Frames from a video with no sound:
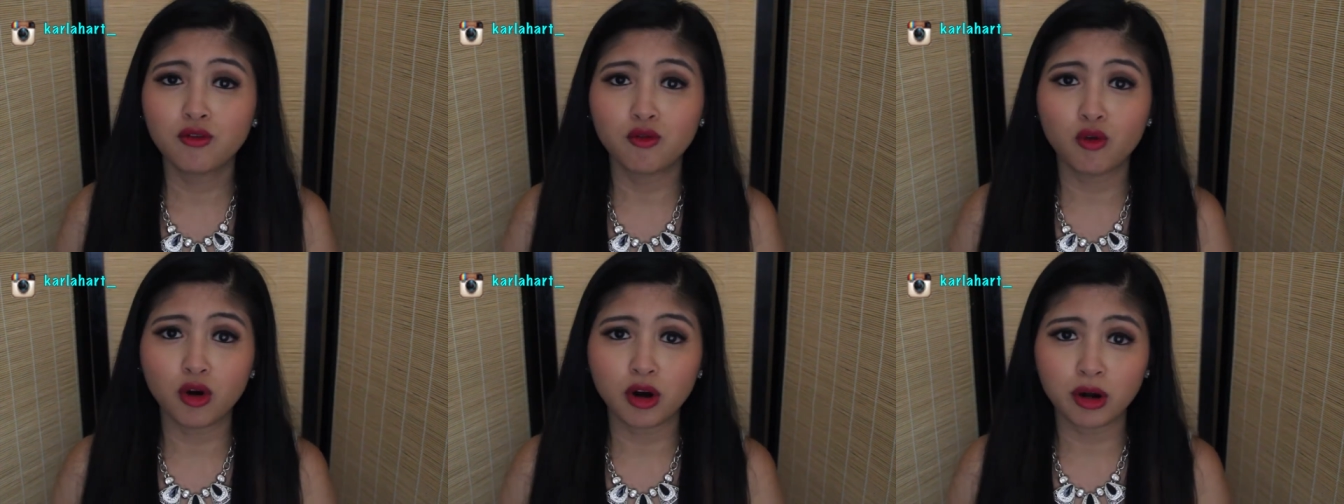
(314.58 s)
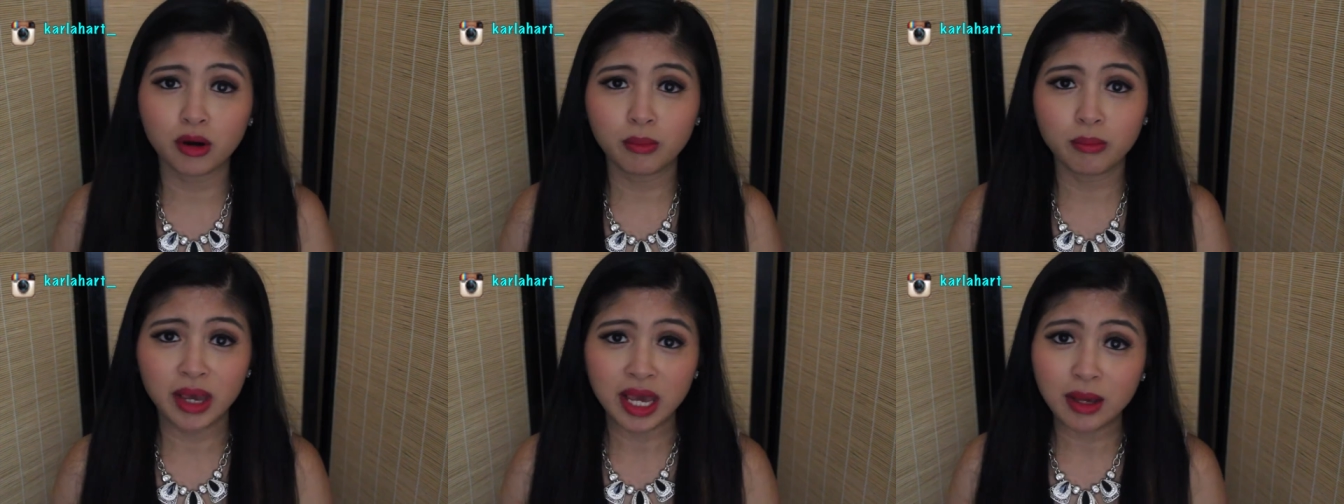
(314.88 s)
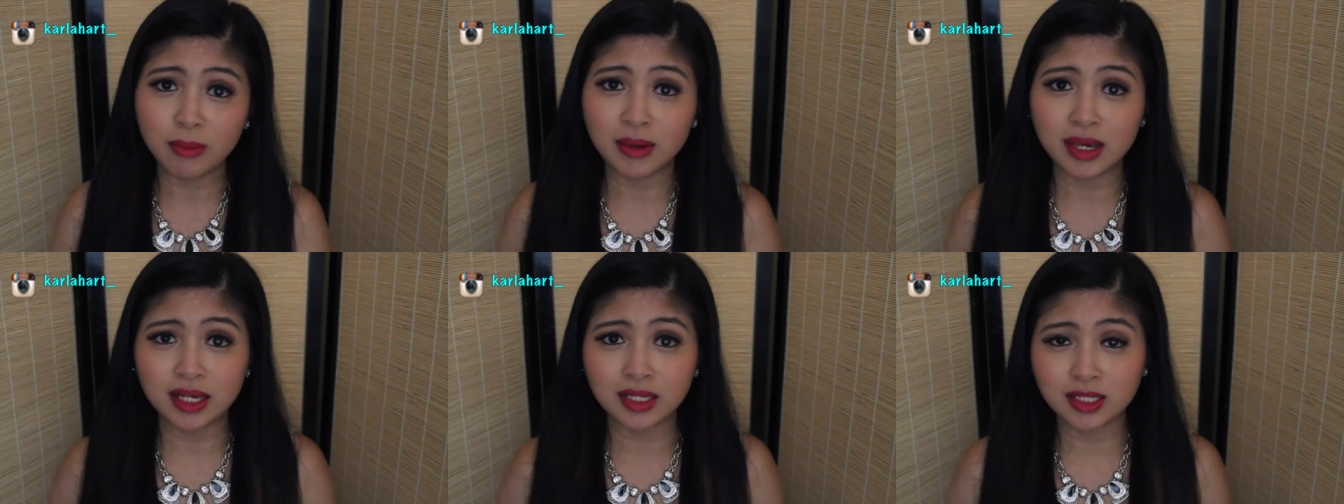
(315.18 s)
for
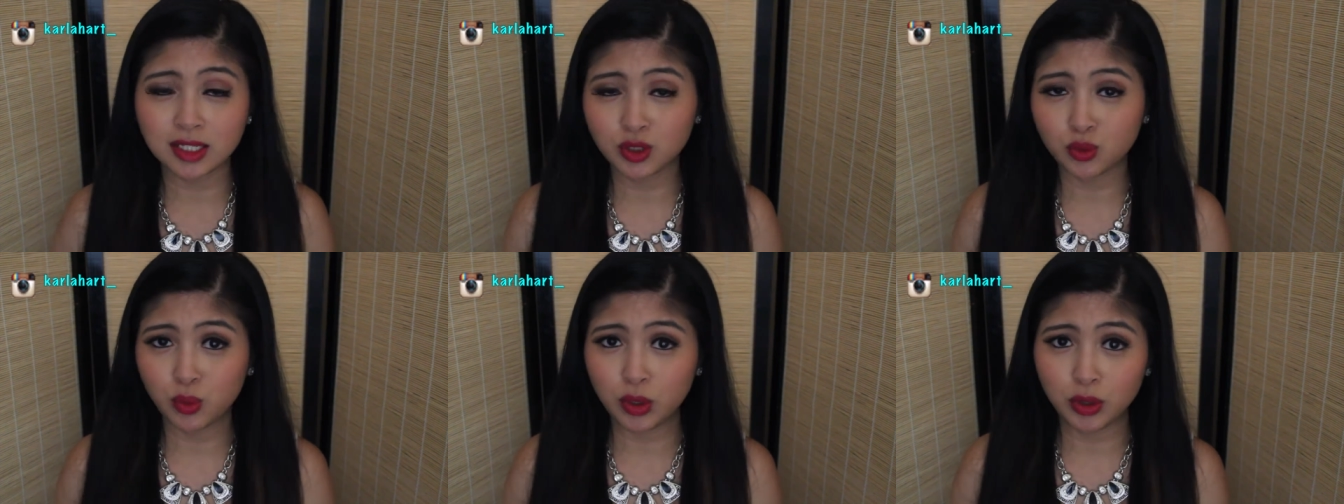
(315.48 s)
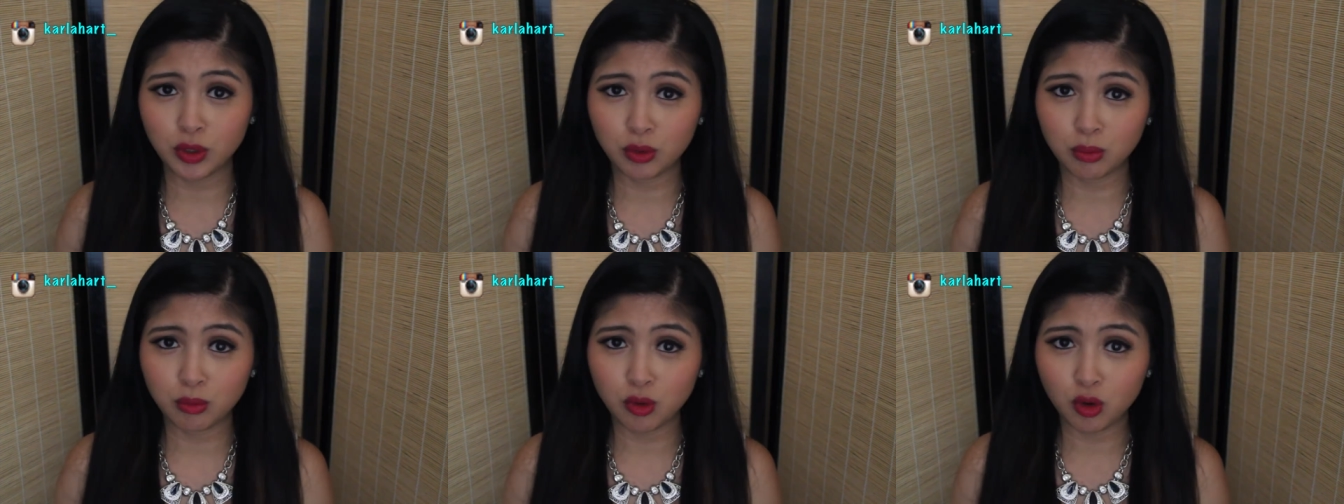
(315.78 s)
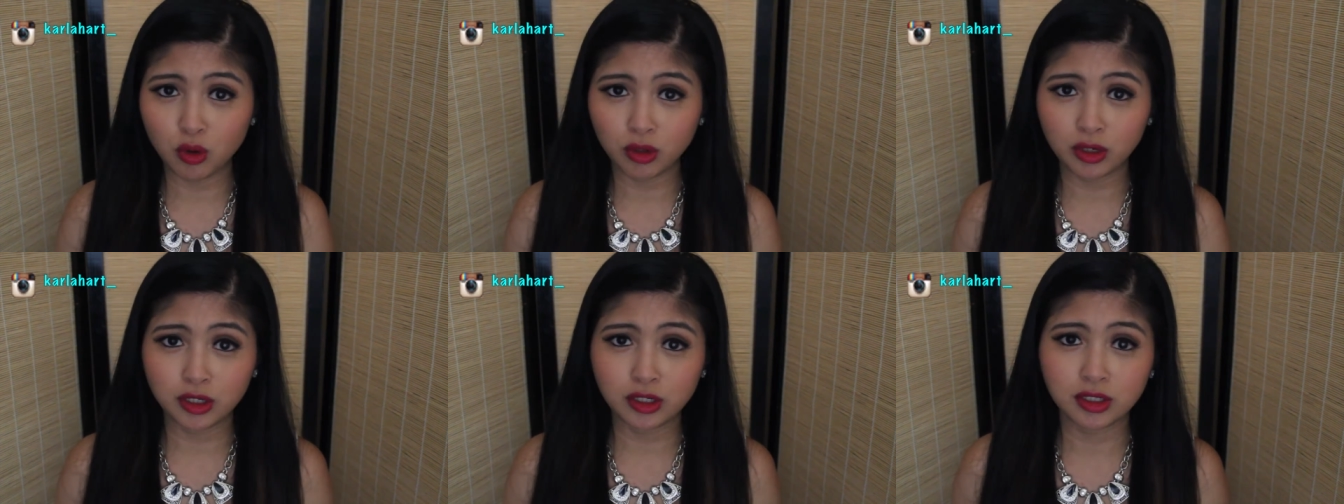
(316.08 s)
babies is when their
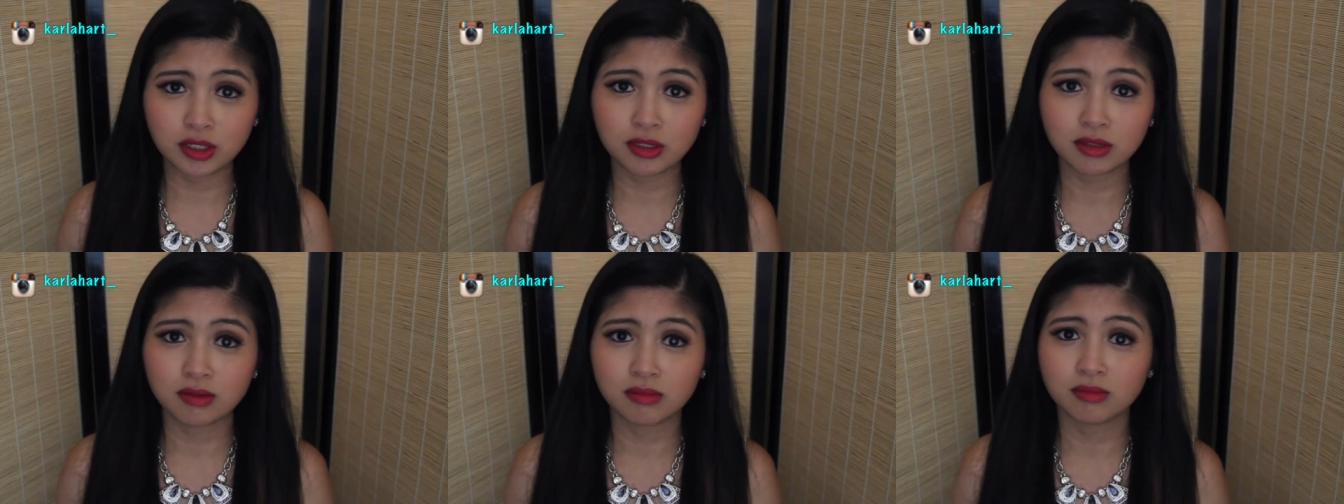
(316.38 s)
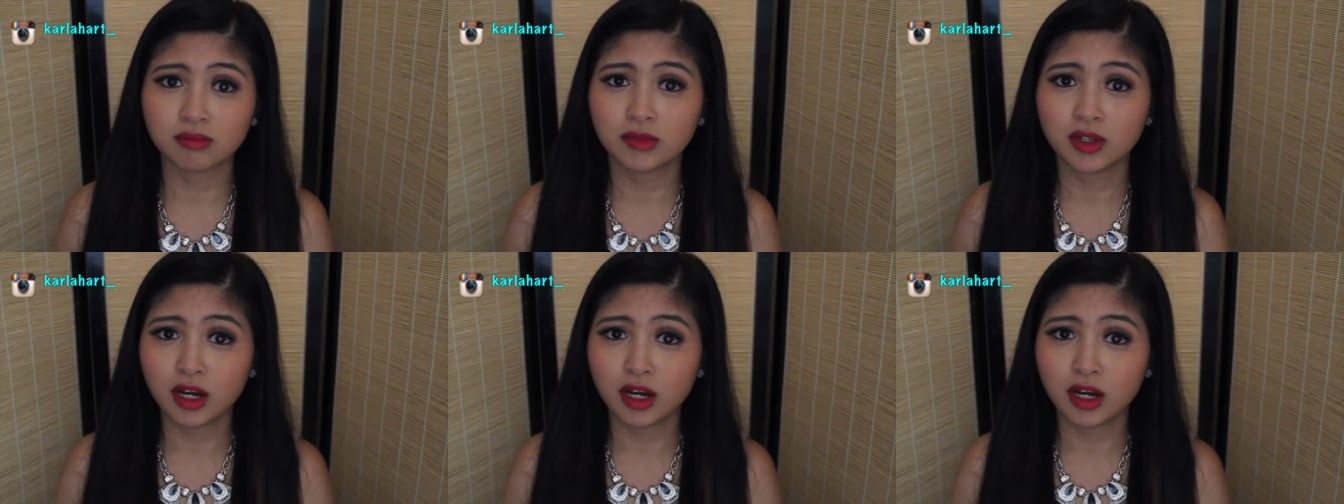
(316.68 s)
molars